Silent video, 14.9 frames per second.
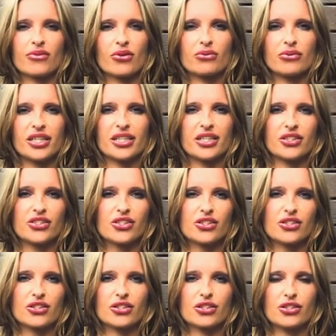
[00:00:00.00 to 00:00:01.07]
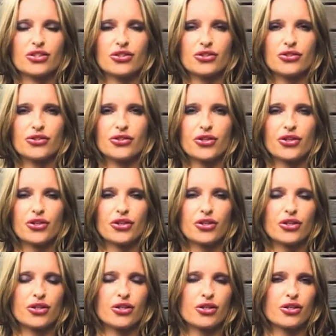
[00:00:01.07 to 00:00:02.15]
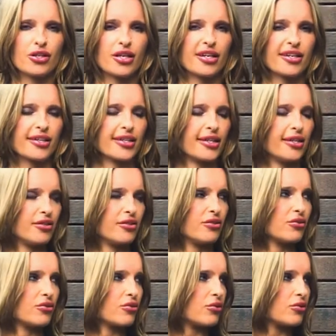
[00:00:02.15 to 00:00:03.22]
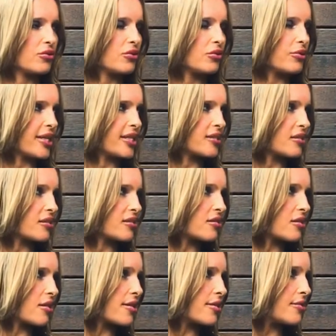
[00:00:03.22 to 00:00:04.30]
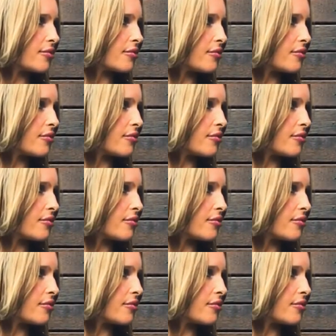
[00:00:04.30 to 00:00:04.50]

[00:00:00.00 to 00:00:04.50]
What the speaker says: we're just going to turn our head all the way to the side